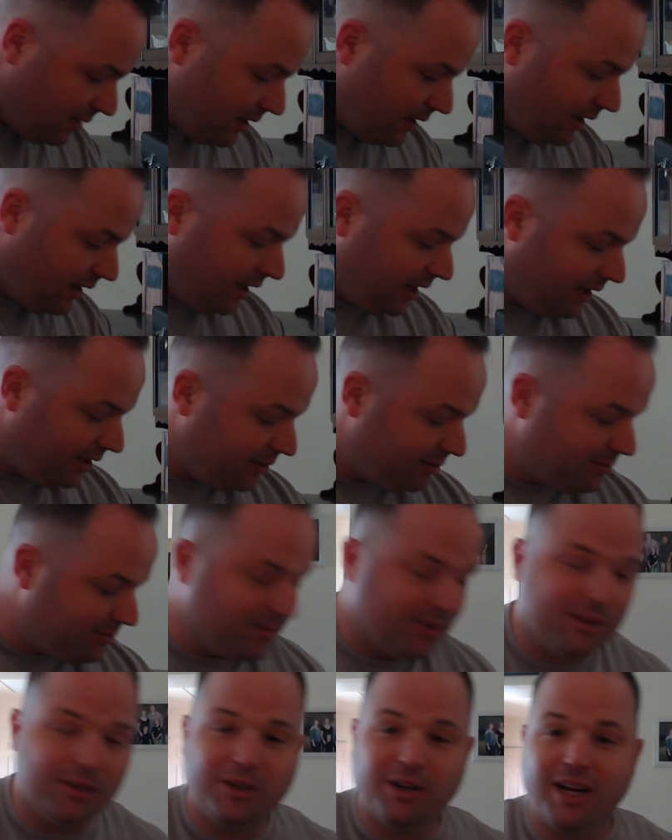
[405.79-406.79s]
Um,
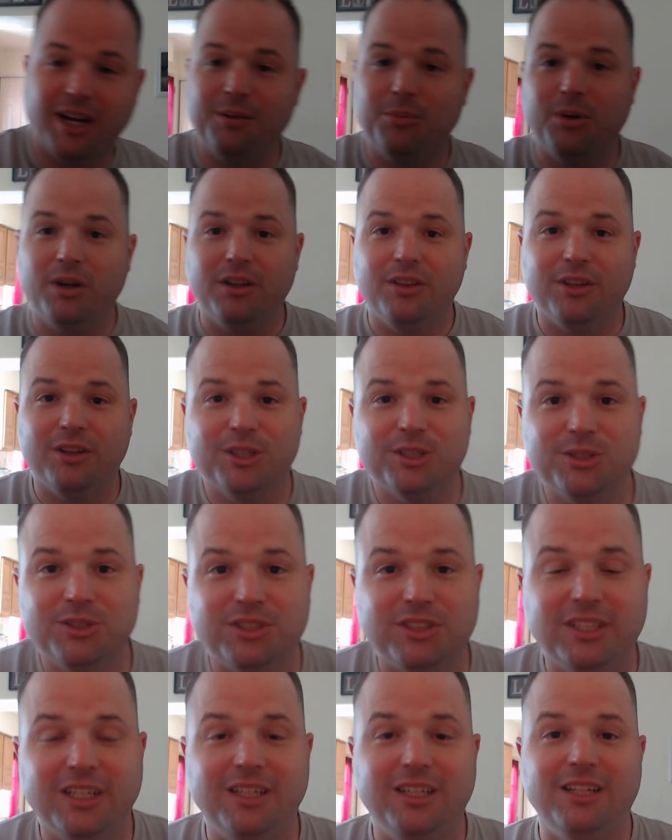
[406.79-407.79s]
grab one of those,
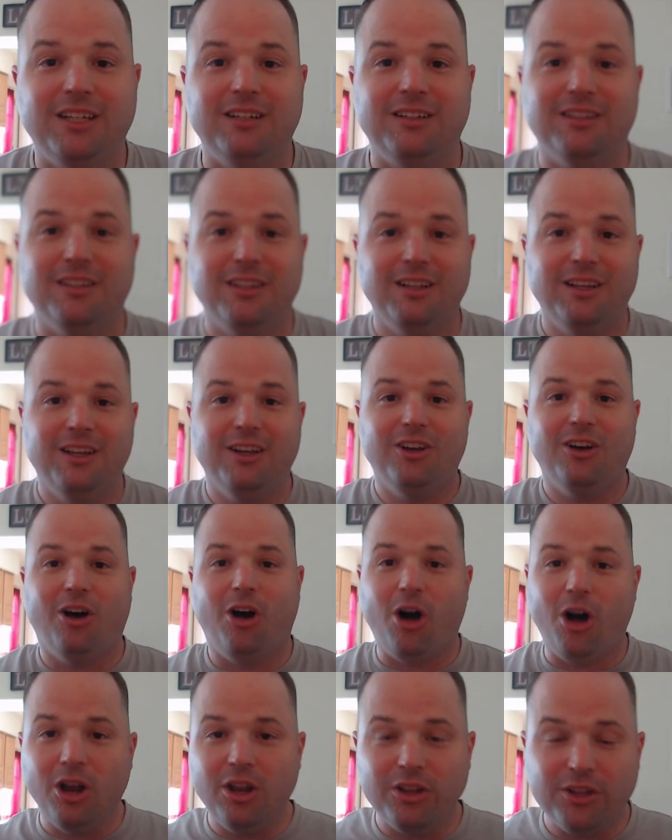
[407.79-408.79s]
send it.
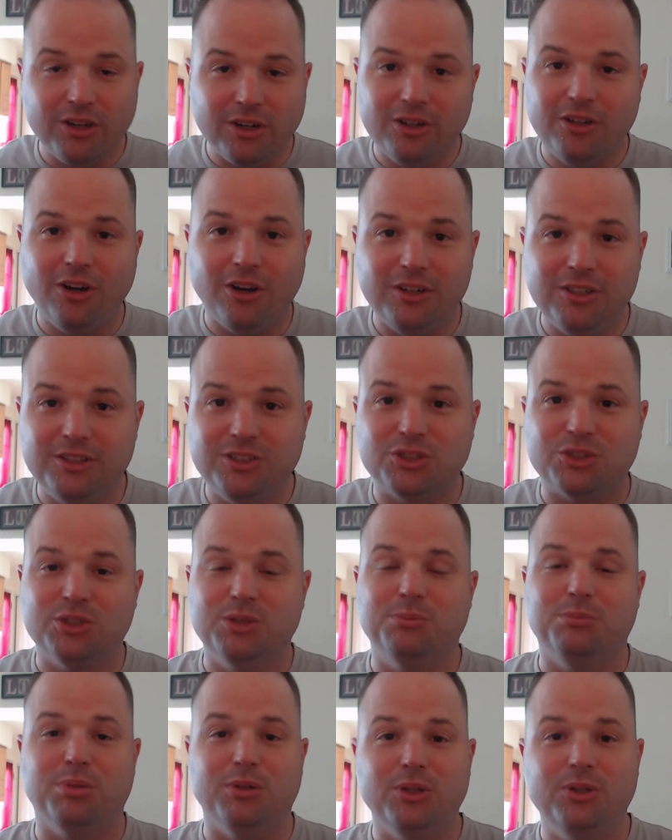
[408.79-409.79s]
All of your cards are in
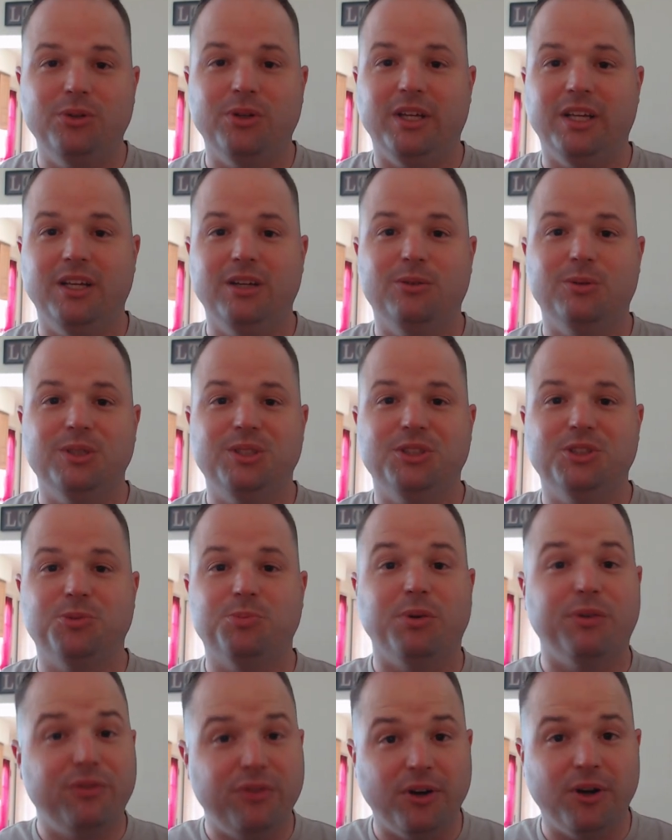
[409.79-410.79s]
blue ink, which is
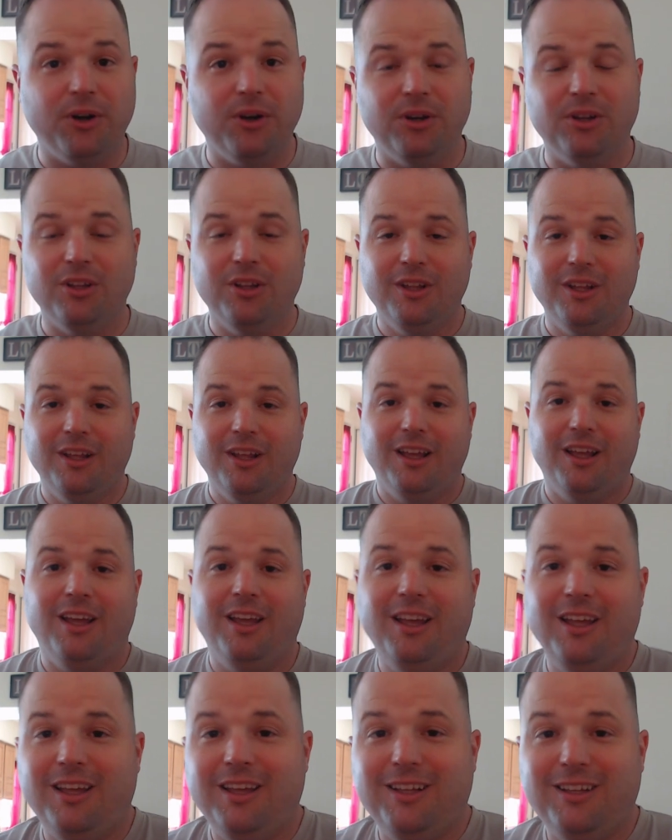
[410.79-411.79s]
preferred,
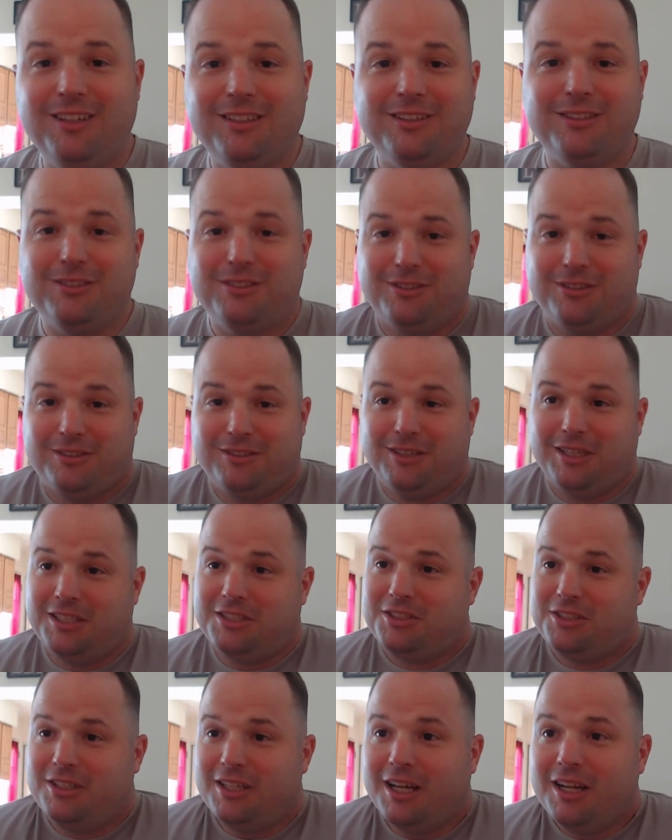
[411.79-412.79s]
and it's
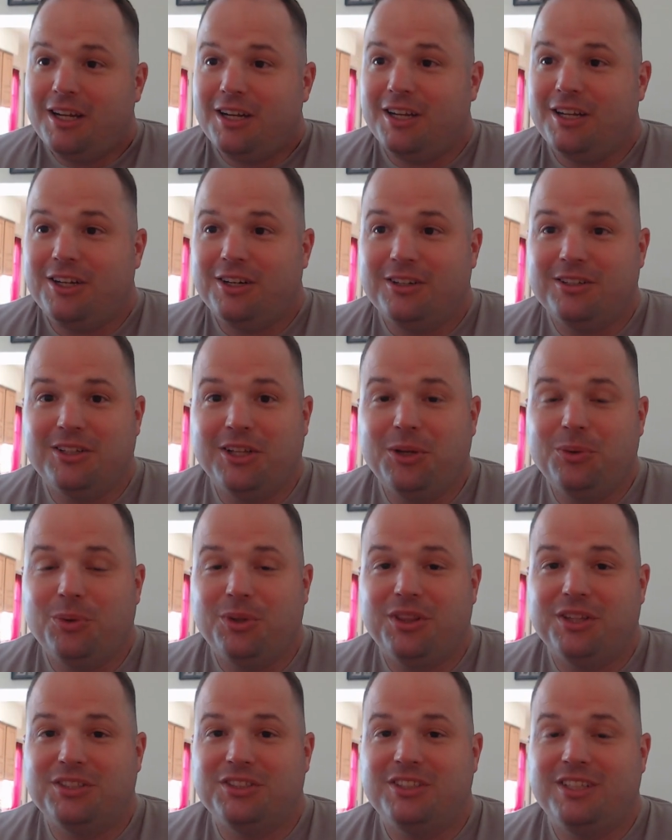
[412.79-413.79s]
done, and you're done with
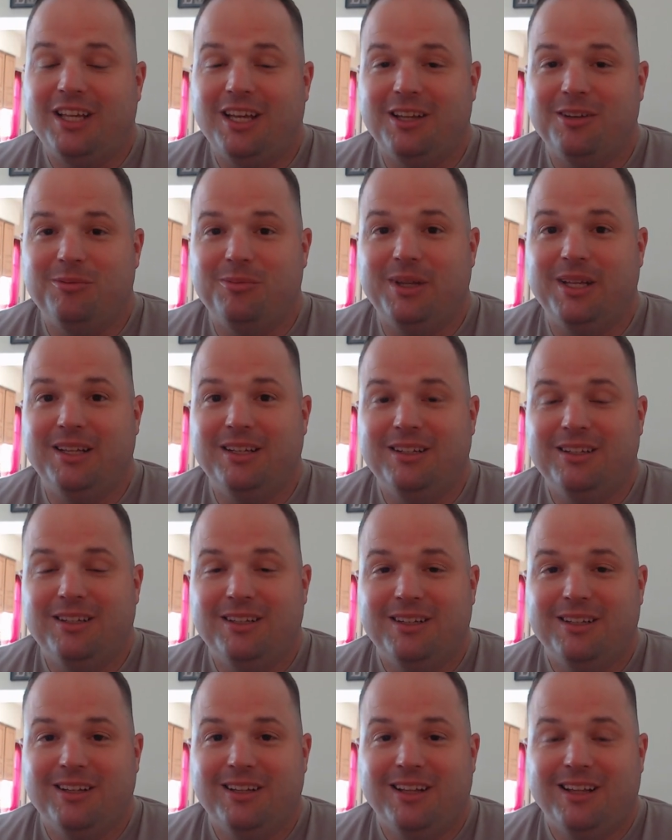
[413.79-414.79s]
the set, man.
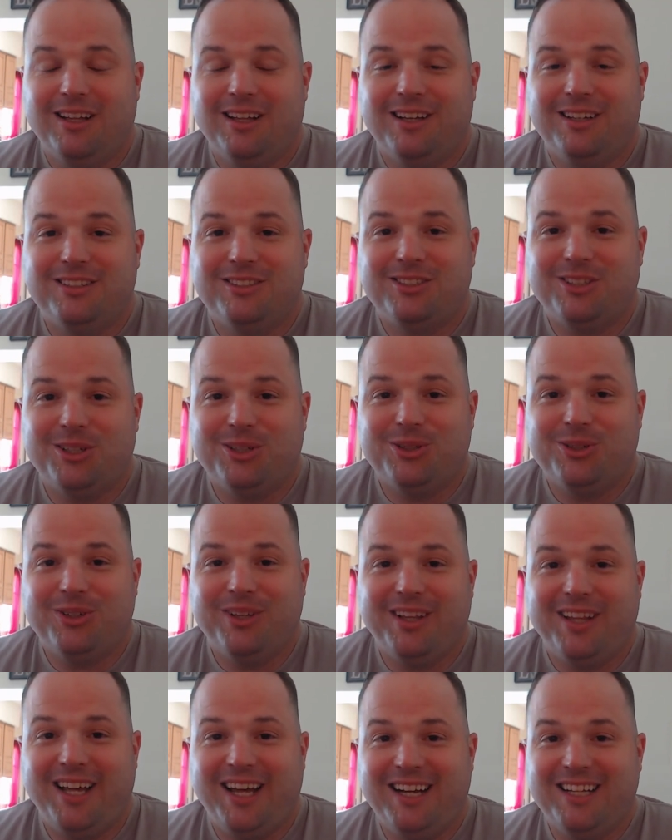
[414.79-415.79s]
So
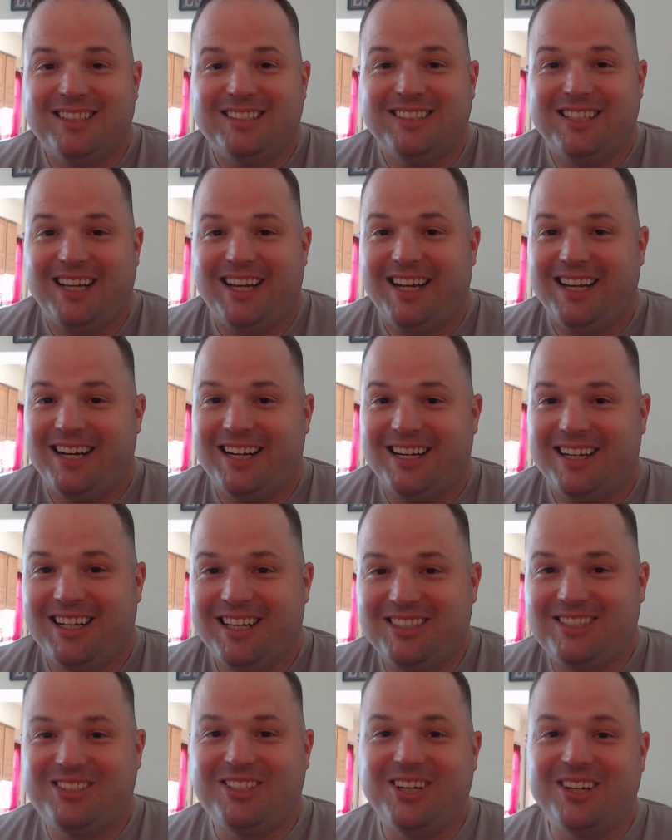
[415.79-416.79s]
that is that.
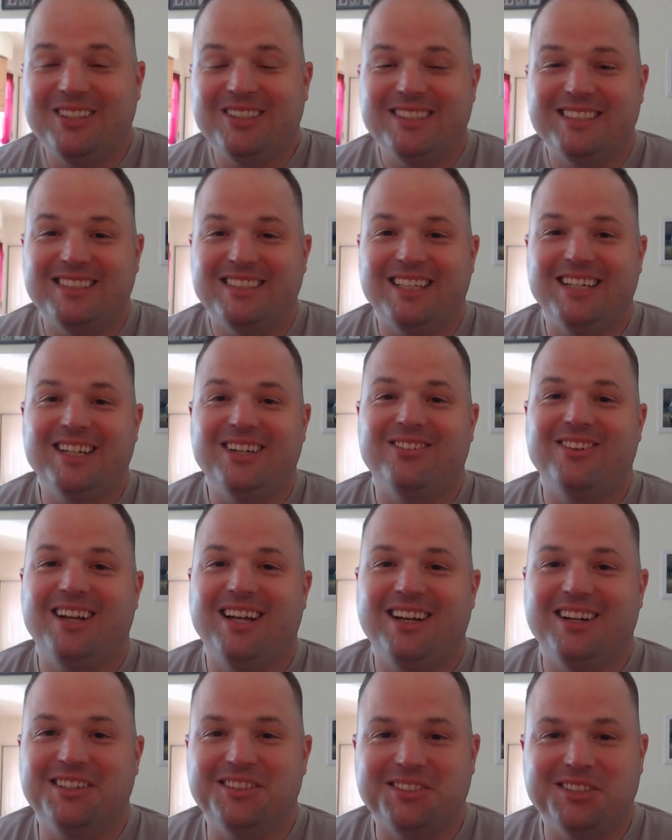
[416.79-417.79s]
Let's turn this thing
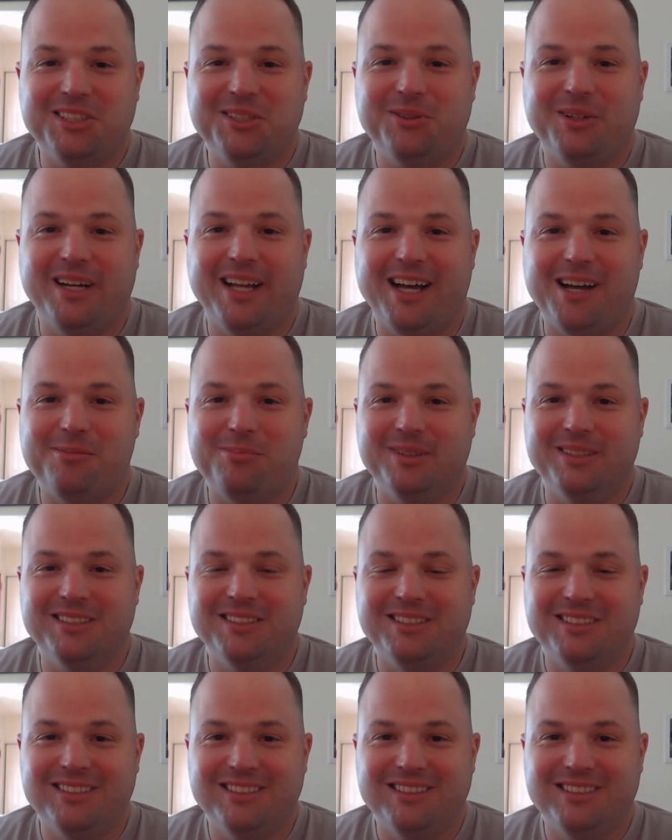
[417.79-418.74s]
around and see what happens.